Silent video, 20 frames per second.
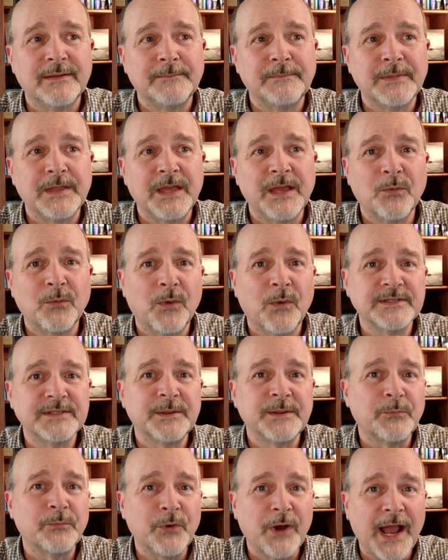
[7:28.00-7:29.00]
it
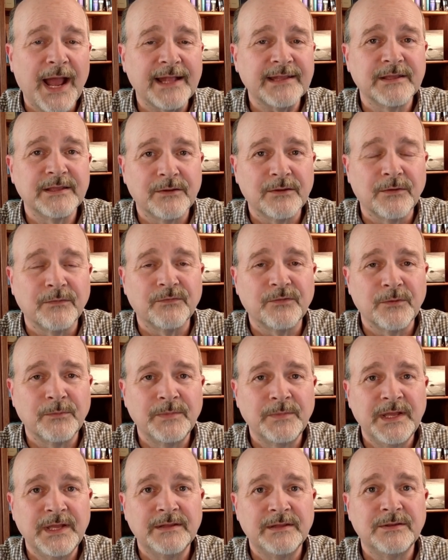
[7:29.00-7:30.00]
wasn't practical for
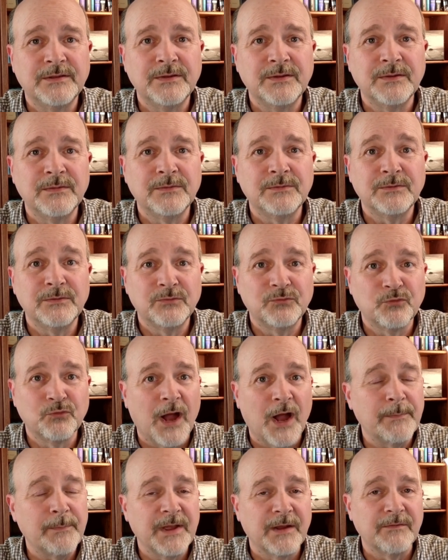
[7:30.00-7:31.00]
me to
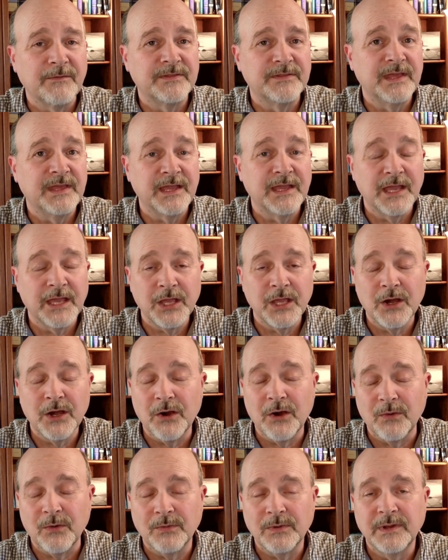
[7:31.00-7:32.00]
drop everything and
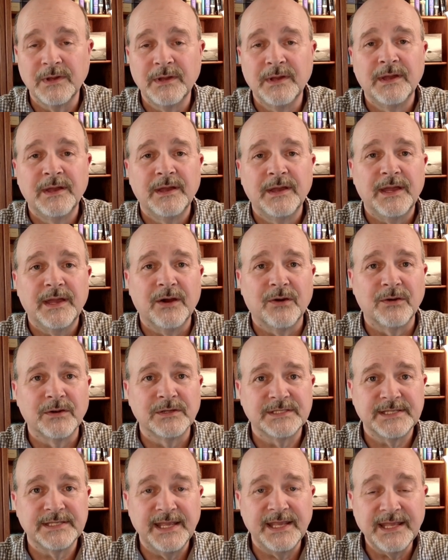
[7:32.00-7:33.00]
go, or
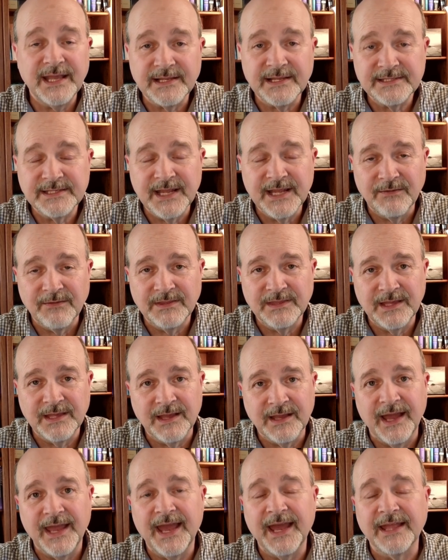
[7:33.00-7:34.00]
say yes to
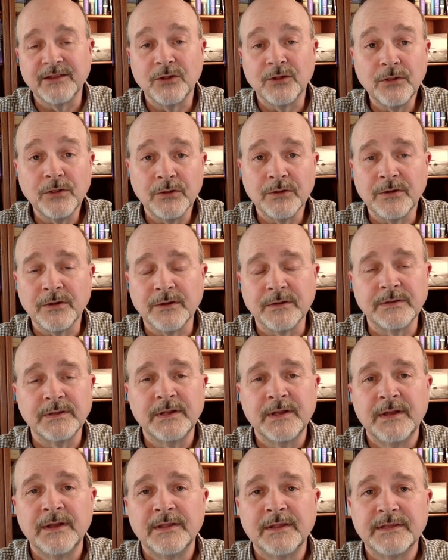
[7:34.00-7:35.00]
everything. I had to learn
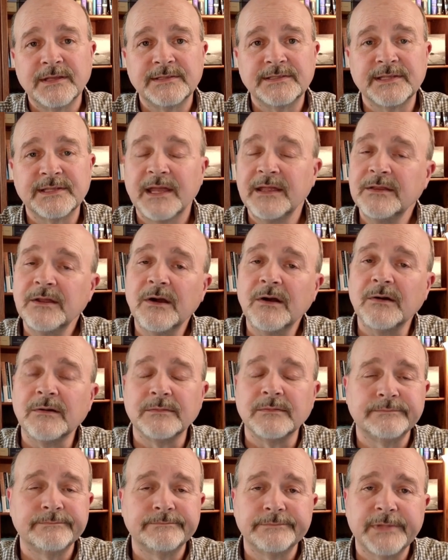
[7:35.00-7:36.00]
to say, no,
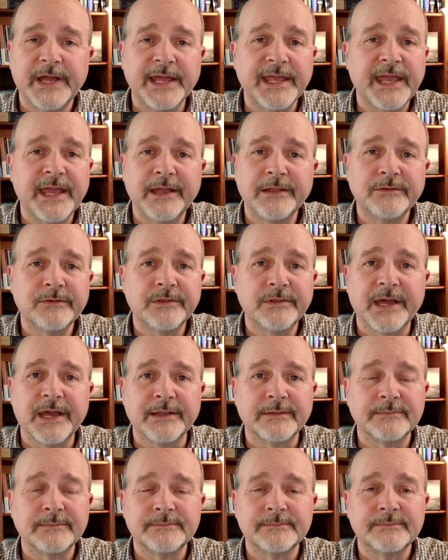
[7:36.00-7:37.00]
I can't do
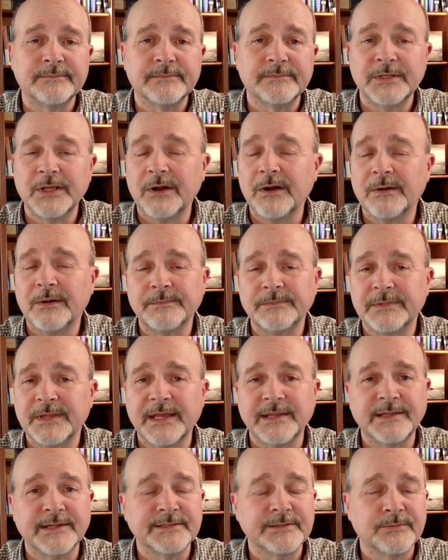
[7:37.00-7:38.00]
that. No,
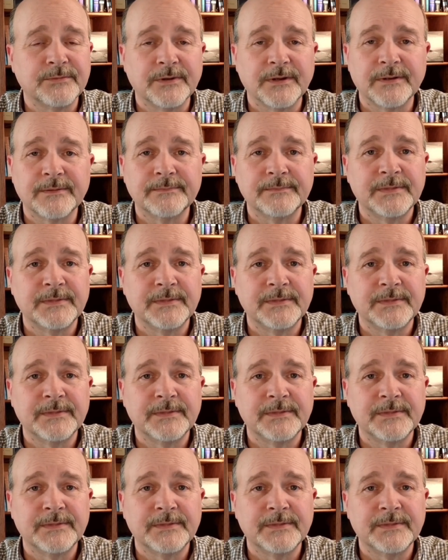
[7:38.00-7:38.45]
that doesn't work.